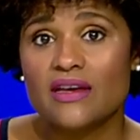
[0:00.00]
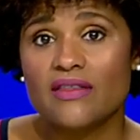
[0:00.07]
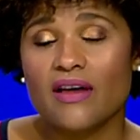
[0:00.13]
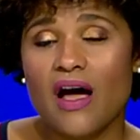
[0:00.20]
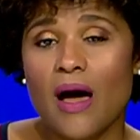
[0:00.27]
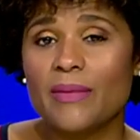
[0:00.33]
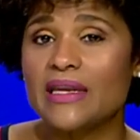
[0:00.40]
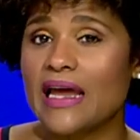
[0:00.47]
The
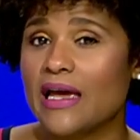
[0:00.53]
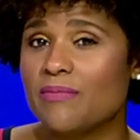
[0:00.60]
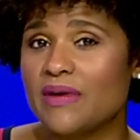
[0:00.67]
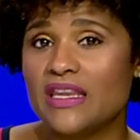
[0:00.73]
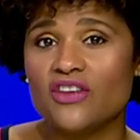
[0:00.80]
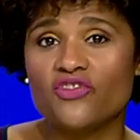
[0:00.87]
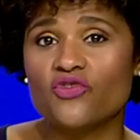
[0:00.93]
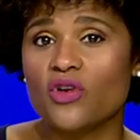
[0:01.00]
common
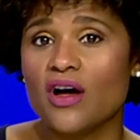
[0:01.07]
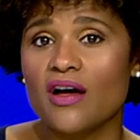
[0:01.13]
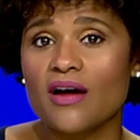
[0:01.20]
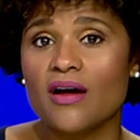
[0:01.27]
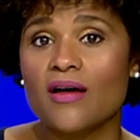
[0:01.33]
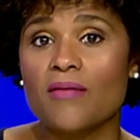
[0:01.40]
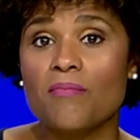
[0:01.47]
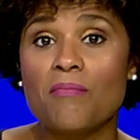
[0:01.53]
diabetes
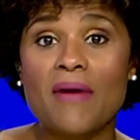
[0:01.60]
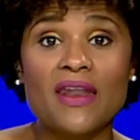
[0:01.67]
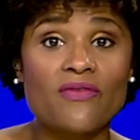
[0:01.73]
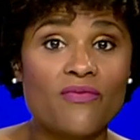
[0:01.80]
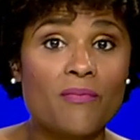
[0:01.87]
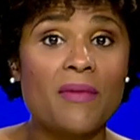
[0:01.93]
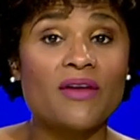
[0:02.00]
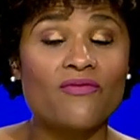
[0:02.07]
drug
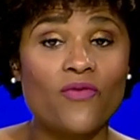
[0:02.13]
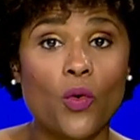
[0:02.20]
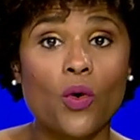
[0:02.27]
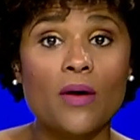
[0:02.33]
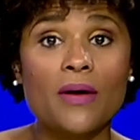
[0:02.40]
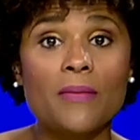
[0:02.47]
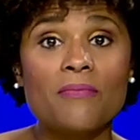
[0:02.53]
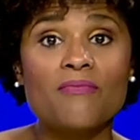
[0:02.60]

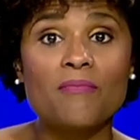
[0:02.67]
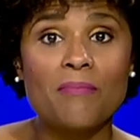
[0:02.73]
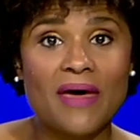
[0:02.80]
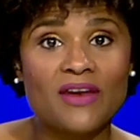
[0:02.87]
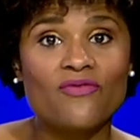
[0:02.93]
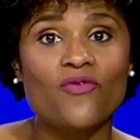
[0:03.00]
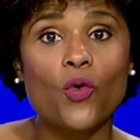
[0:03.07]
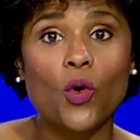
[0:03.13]
metformin,
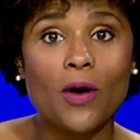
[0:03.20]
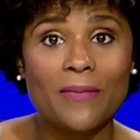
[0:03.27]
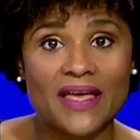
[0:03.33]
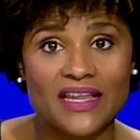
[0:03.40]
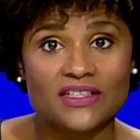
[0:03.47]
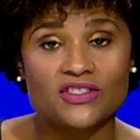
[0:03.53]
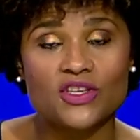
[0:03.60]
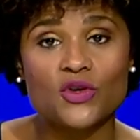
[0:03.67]

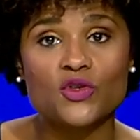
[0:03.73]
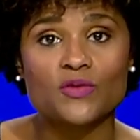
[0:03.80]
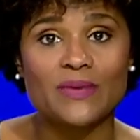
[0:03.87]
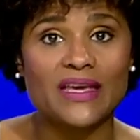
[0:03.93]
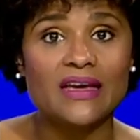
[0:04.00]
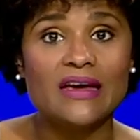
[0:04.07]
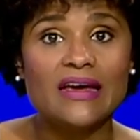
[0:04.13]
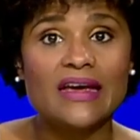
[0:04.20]
metformin, excuse
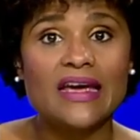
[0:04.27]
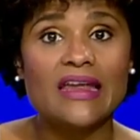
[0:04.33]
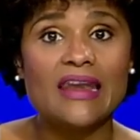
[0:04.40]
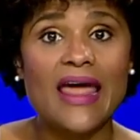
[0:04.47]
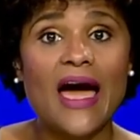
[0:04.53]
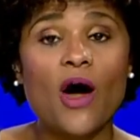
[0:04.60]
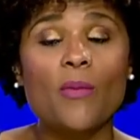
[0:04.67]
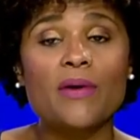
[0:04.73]
me, can
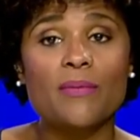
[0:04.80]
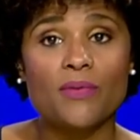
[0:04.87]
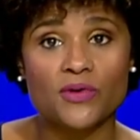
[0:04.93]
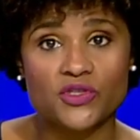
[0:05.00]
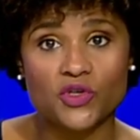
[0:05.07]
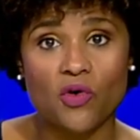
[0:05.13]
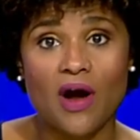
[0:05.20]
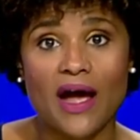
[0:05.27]
now be
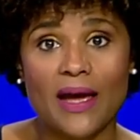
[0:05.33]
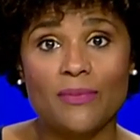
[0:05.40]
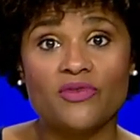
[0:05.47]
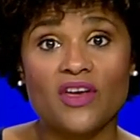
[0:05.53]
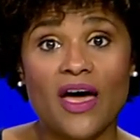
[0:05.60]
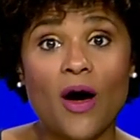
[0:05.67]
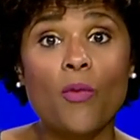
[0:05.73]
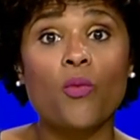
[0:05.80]
prescribed
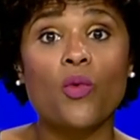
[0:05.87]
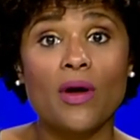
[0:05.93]
to help